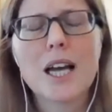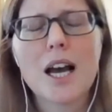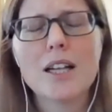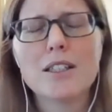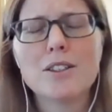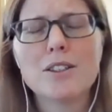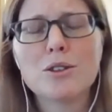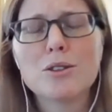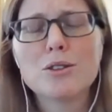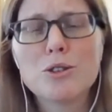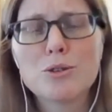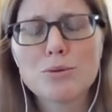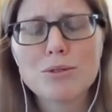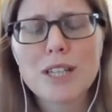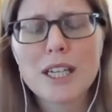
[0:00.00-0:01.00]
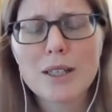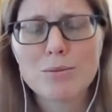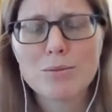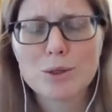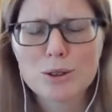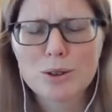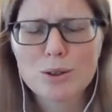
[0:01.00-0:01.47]
God's
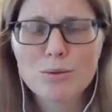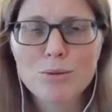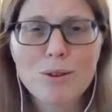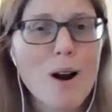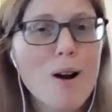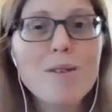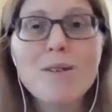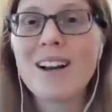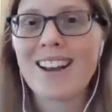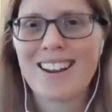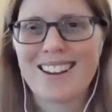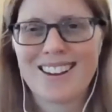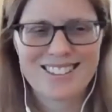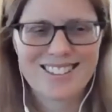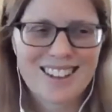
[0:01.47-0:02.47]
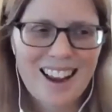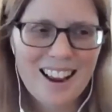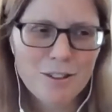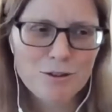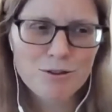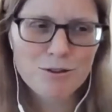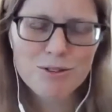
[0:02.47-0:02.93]
dreams growing
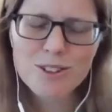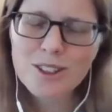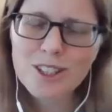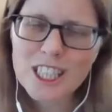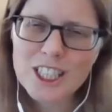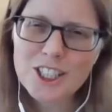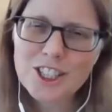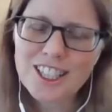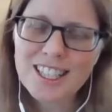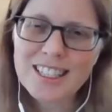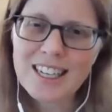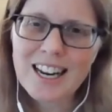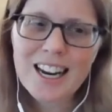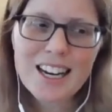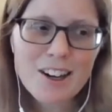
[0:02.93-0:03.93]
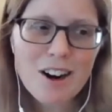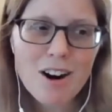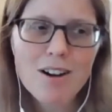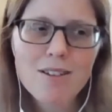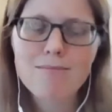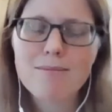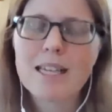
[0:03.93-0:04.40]
and flourishing in
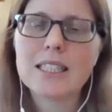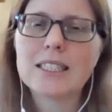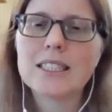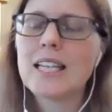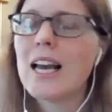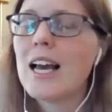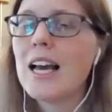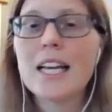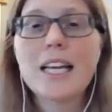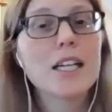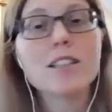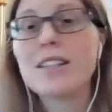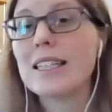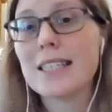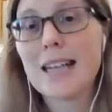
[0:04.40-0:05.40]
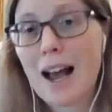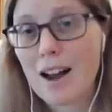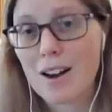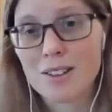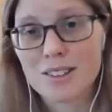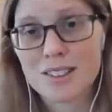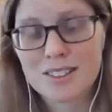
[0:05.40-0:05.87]
our midst here and
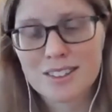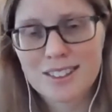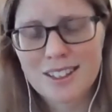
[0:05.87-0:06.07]
now